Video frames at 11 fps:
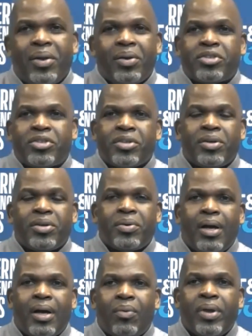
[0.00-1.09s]
So, uh, we
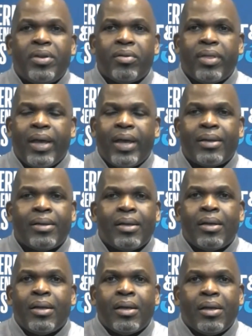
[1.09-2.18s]
know that
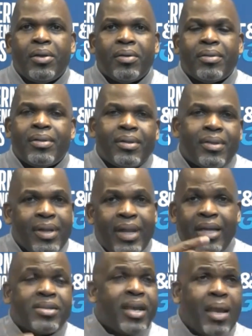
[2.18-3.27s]
you know, the next
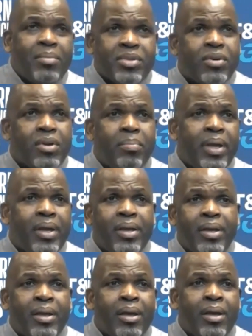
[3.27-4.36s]
game is going to be
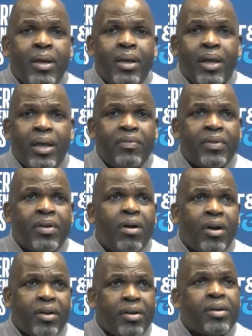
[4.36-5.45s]
even
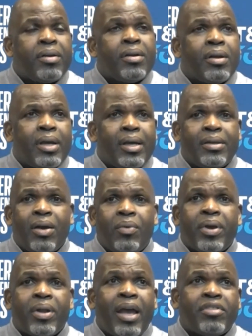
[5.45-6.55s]
harder, and uh, we're going to
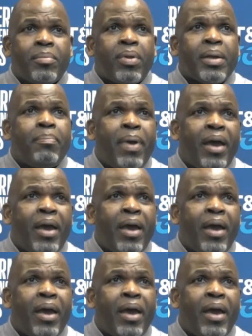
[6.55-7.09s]
have to play better